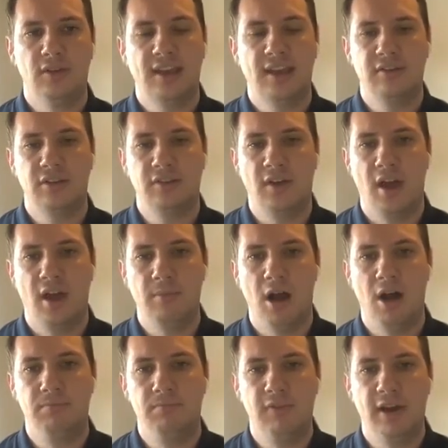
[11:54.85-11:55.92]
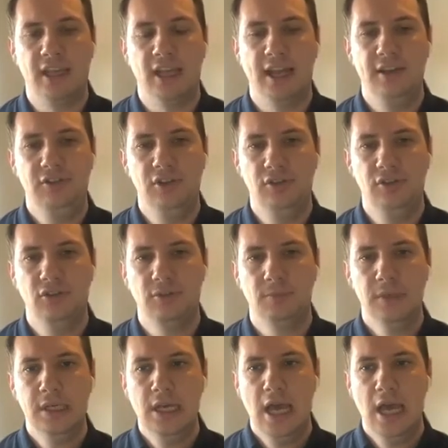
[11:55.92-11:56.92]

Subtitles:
to satisfy our regulations.